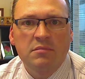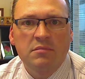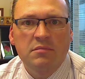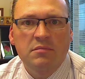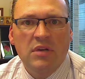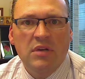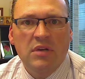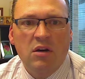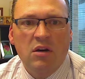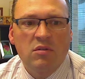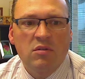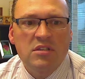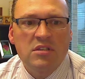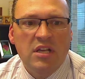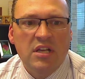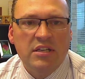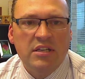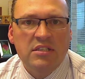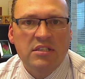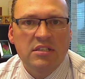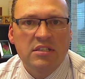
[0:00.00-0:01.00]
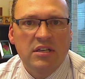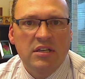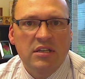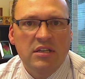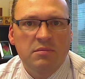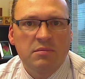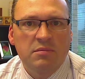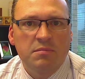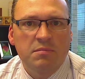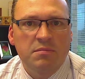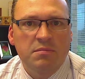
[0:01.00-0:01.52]
I always like
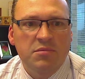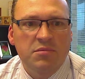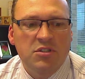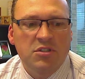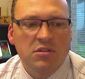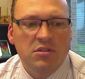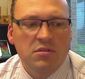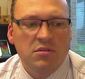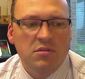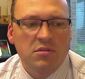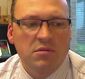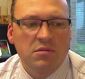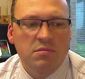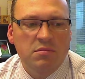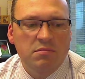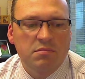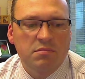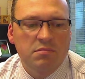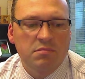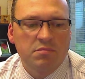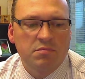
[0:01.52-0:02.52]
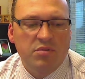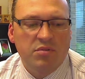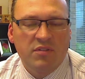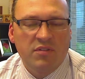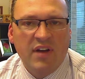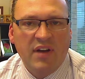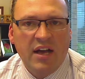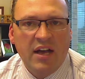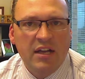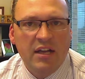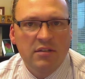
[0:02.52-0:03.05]
to
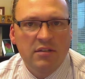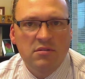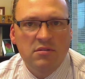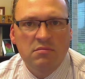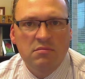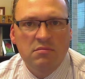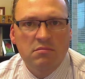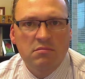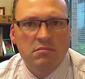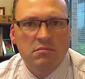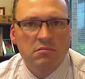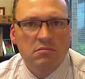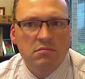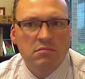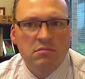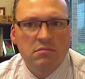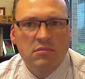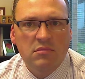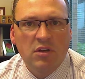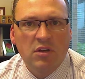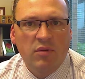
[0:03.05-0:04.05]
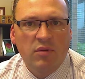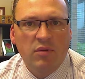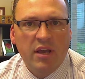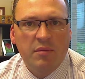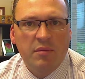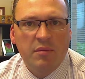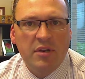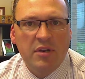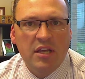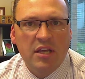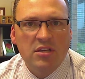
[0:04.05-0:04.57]
provide a
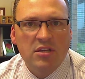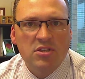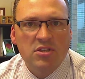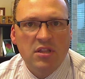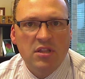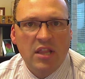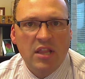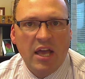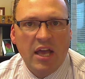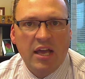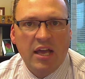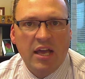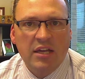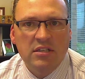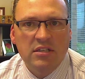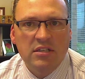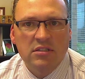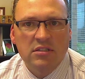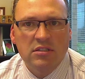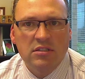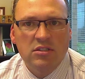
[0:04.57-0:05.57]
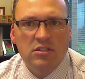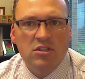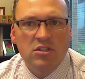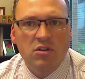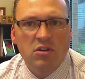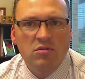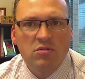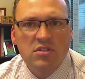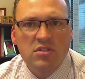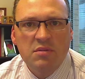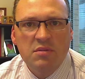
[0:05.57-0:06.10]
recommendation that
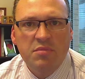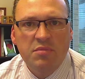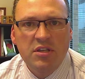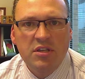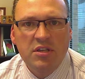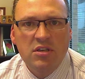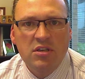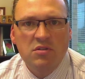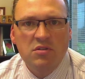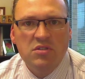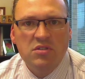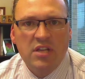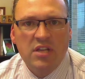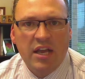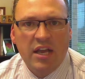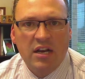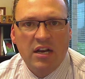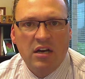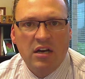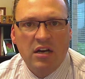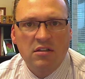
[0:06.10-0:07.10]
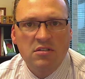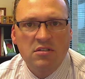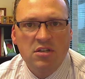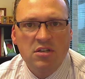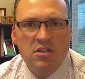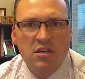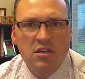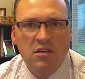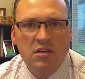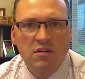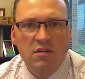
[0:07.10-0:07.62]
don't simply use
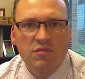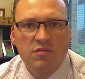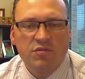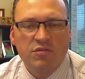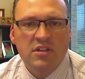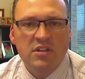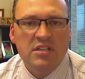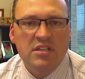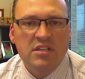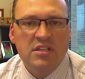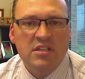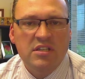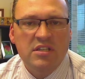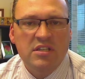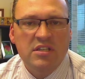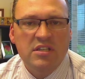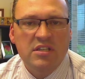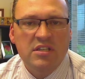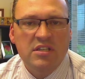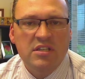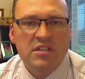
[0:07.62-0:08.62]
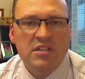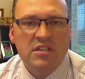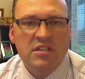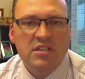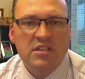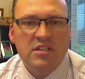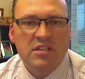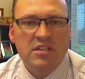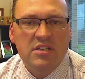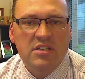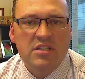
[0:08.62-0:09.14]
technology for the sake of
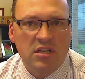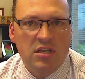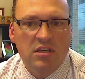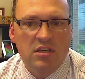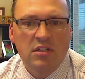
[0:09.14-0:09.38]
technology.